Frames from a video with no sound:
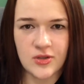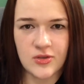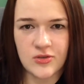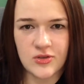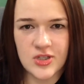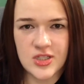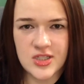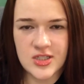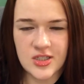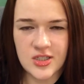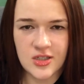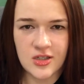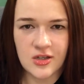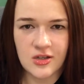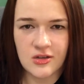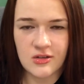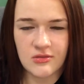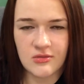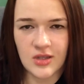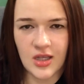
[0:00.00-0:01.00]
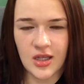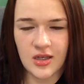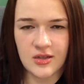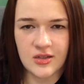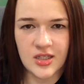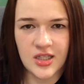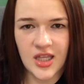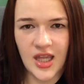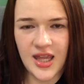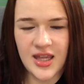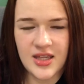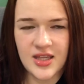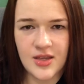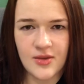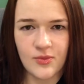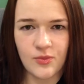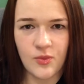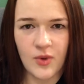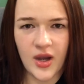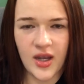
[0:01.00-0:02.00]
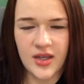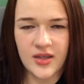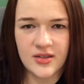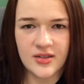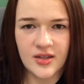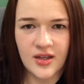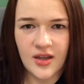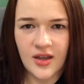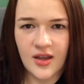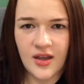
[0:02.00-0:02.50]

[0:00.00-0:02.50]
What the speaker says: greasy and cakey white